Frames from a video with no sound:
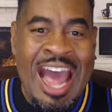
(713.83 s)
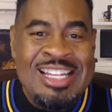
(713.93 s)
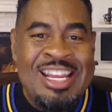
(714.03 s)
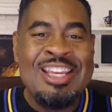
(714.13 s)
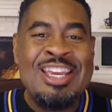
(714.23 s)

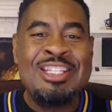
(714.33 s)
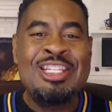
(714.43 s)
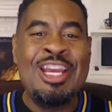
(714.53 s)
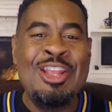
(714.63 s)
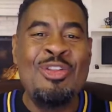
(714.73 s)
I didn't
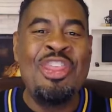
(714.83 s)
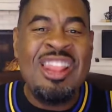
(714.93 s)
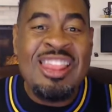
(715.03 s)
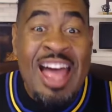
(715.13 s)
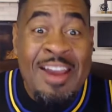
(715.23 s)
continue
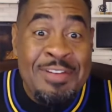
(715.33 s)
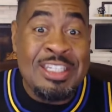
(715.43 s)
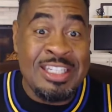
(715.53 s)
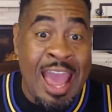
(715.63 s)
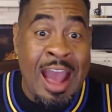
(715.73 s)
the
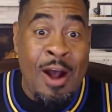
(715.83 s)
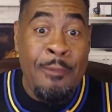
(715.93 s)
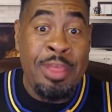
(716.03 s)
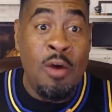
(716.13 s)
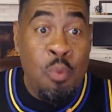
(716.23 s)

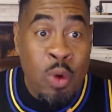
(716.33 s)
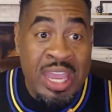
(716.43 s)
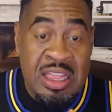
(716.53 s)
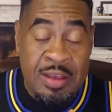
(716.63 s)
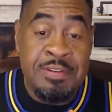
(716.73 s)
lifestyle of
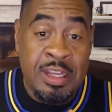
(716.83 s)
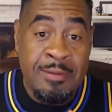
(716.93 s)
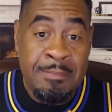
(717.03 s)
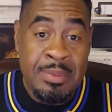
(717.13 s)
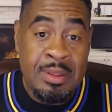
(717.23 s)

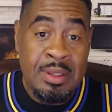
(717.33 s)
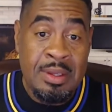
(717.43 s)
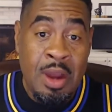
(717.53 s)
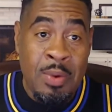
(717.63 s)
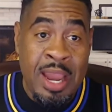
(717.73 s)
weightlifting.
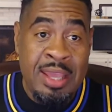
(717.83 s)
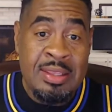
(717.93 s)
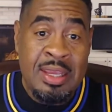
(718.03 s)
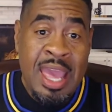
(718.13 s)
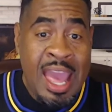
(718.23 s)
All
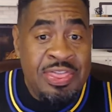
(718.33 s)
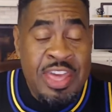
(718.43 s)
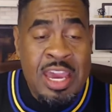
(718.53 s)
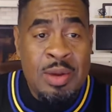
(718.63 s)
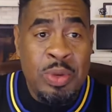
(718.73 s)
right.
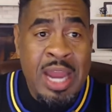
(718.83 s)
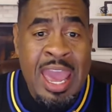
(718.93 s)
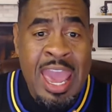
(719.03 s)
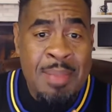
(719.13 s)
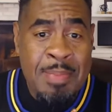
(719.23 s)
And then when
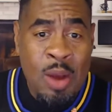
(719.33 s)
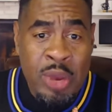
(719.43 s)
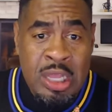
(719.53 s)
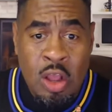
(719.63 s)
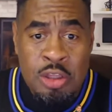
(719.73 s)
I had my weight